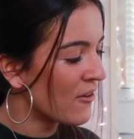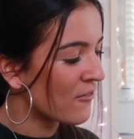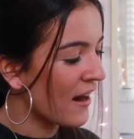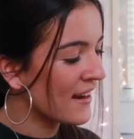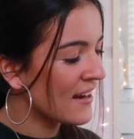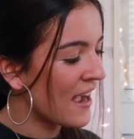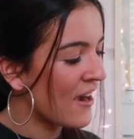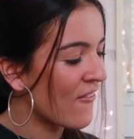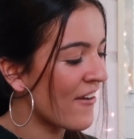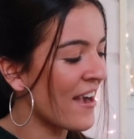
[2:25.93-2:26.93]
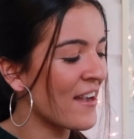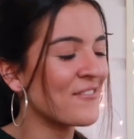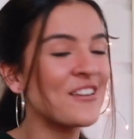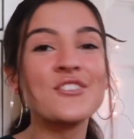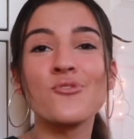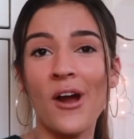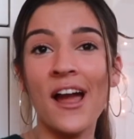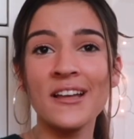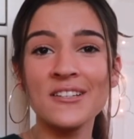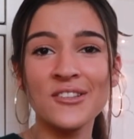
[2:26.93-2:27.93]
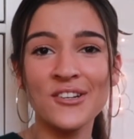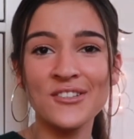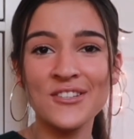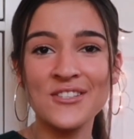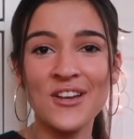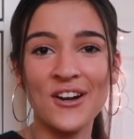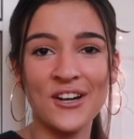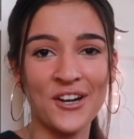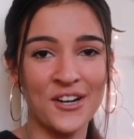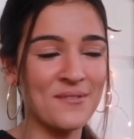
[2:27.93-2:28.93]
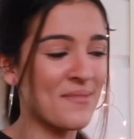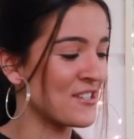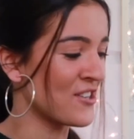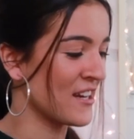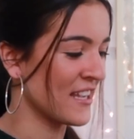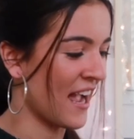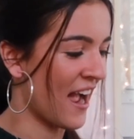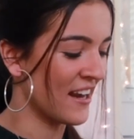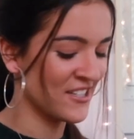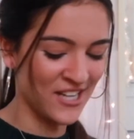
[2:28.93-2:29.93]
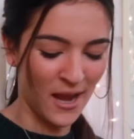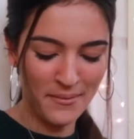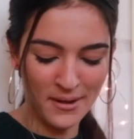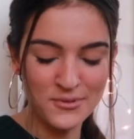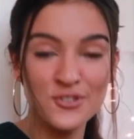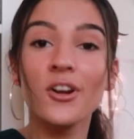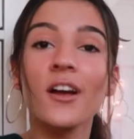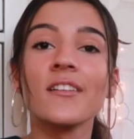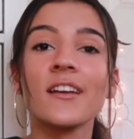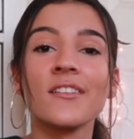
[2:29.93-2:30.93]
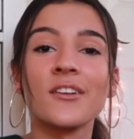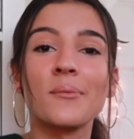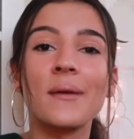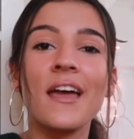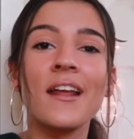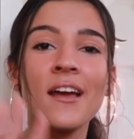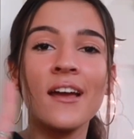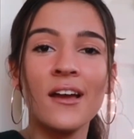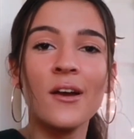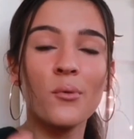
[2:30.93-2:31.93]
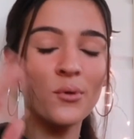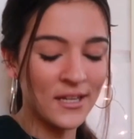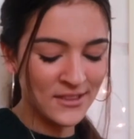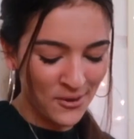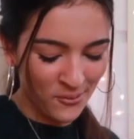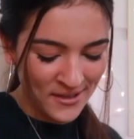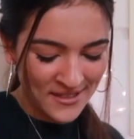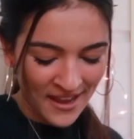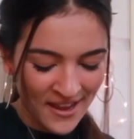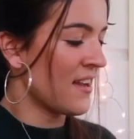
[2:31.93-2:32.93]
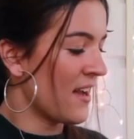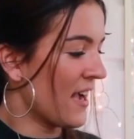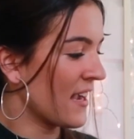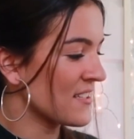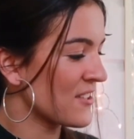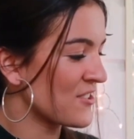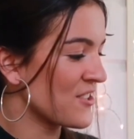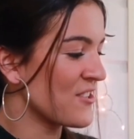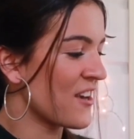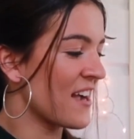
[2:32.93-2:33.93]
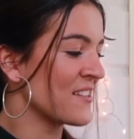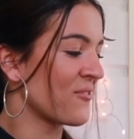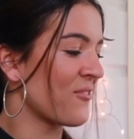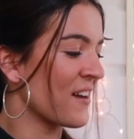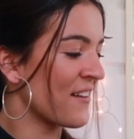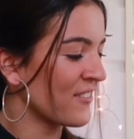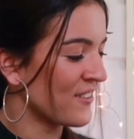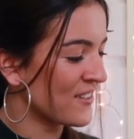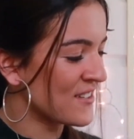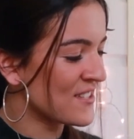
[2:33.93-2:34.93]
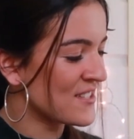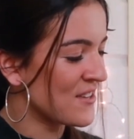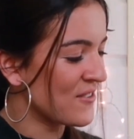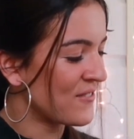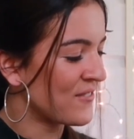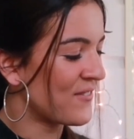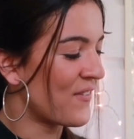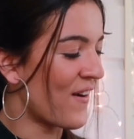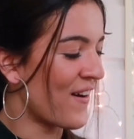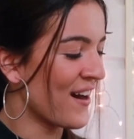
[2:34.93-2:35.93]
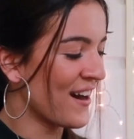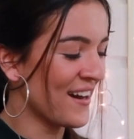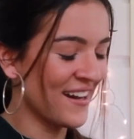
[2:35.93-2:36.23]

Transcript: Right now, I am trying to learn the song Hurt by Johnny Cash. I mean, I'm struggling a little bit. We'll get there one day. I guess I'll show you guys what I've learned so far.